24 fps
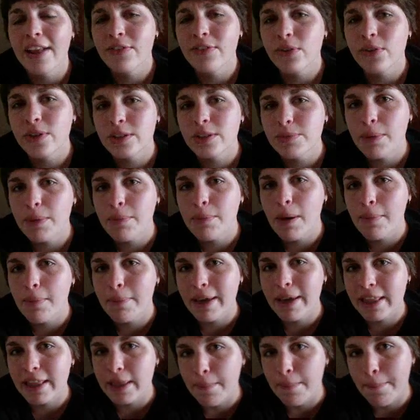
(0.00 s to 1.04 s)
And of course my
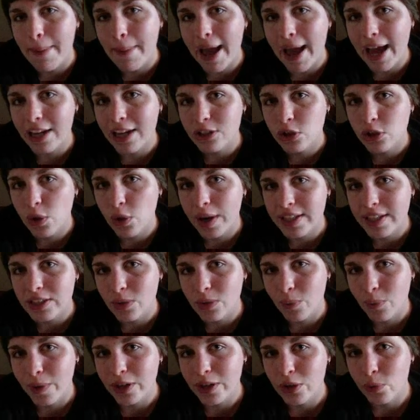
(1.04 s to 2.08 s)
mom made the bad
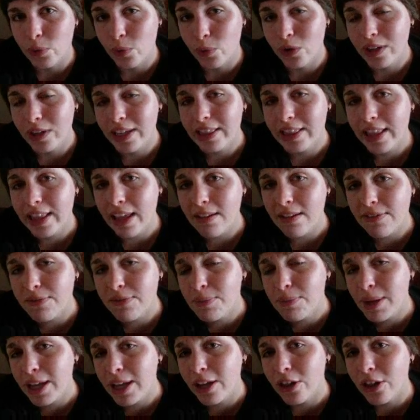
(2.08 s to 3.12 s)
choice and went to work and
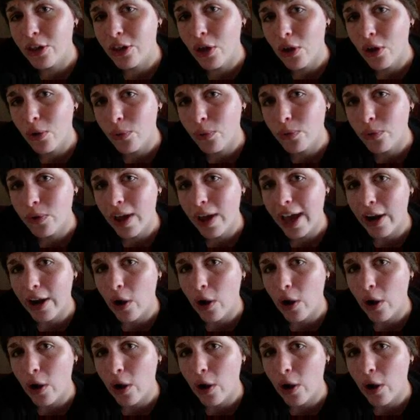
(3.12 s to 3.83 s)
left me alone